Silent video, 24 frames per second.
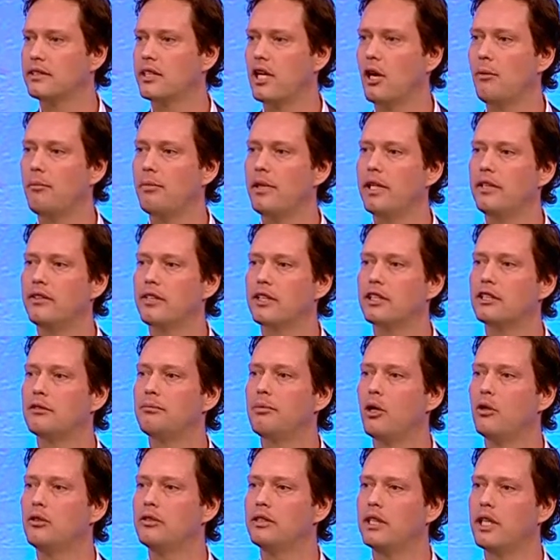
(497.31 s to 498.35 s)
companies
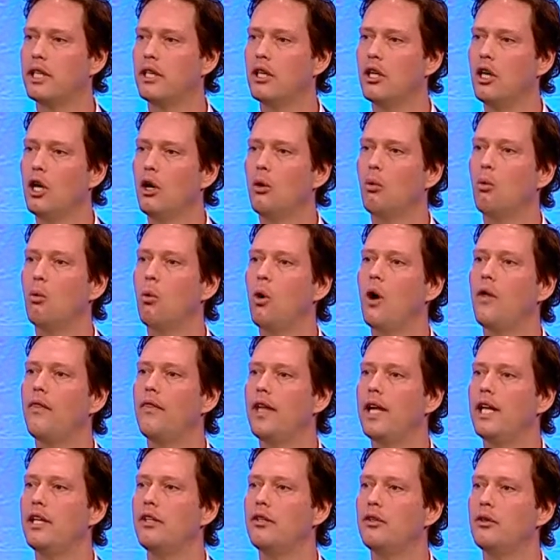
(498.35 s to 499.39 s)
exposing what
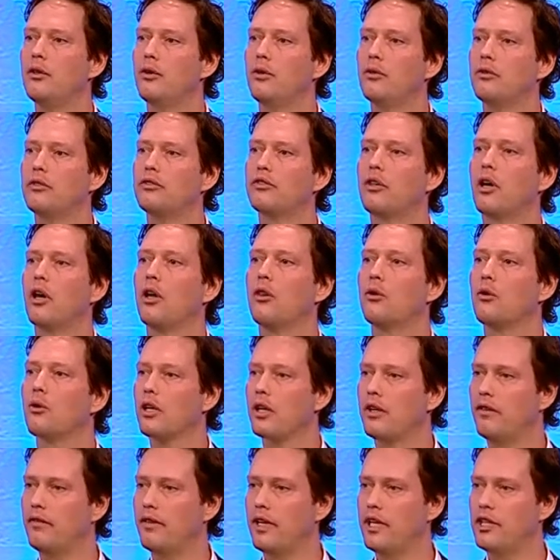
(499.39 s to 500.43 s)
they do for other
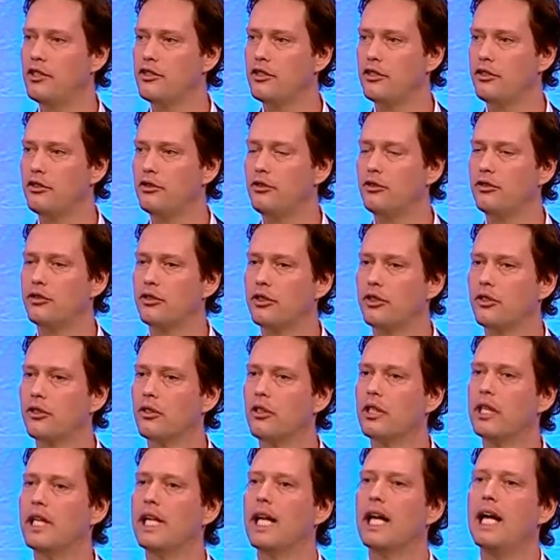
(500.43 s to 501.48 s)
organizations to
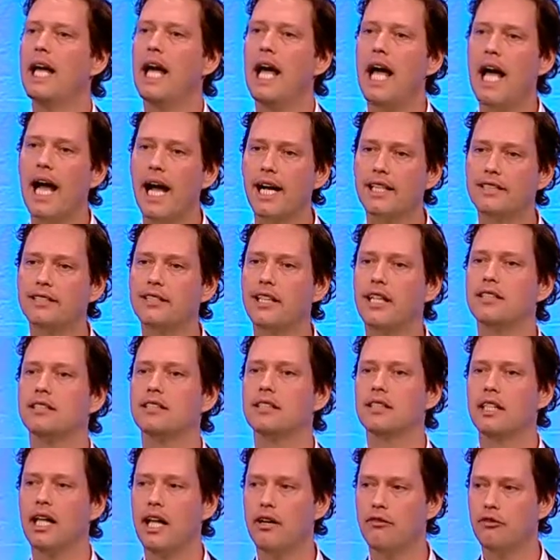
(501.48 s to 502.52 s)
securely
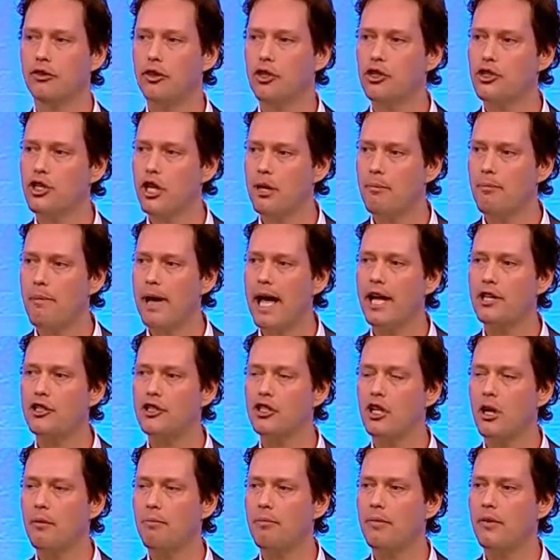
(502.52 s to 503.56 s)
access, leverage, and
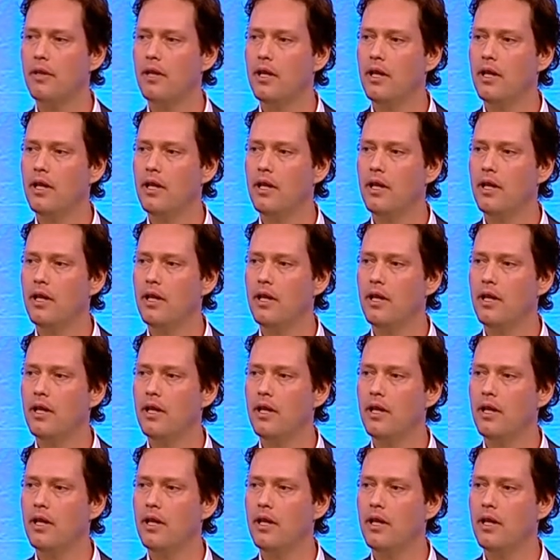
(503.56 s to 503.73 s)
mash up